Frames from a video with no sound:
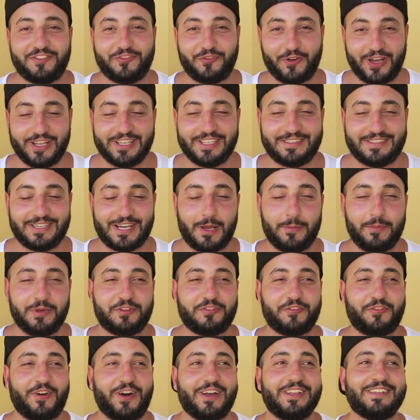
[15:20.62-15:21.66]
it's finally time,
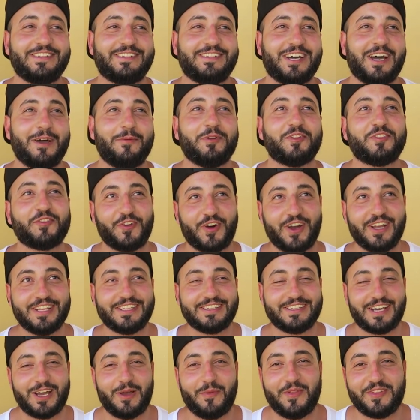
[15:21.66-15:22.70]
it's finally time, it's
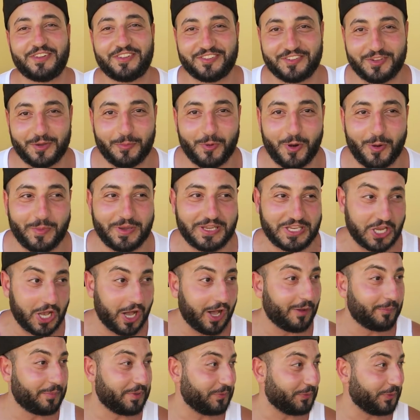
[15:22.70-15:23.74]
finally time. This is the moment
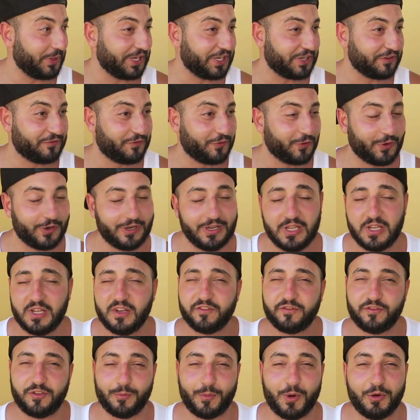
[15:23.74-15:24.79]
y'all have been waiting for,
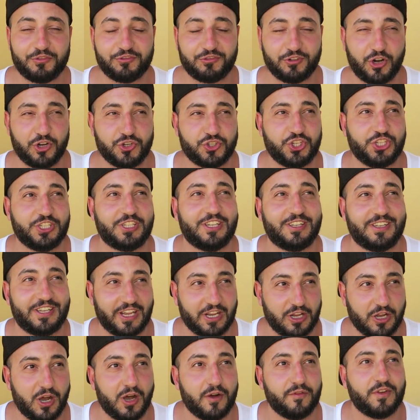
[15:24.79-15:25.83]
for Moe Sargi to
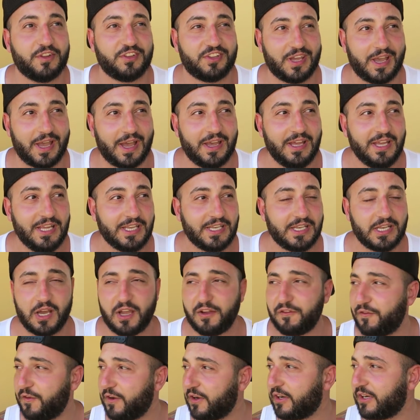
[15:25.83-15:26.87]
take off his hat. Now,
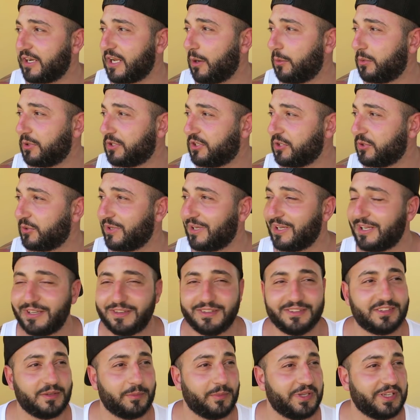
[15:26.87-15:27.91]
I figured I would do it
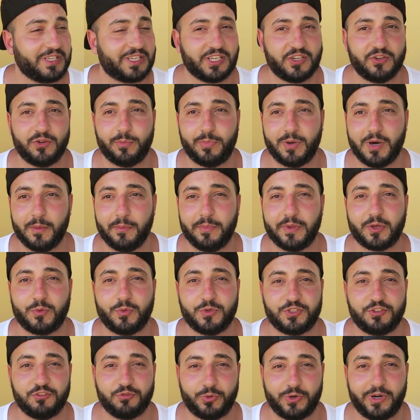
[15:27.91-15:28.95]
here in Dominican Republic,
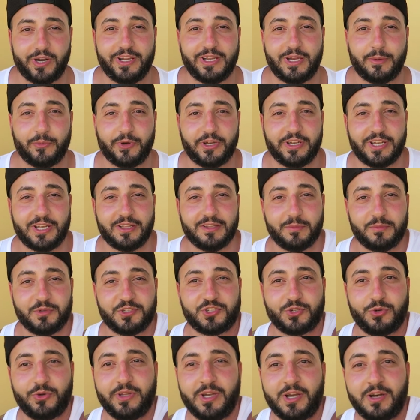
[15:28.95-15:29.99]
which is where I am right now. Let me show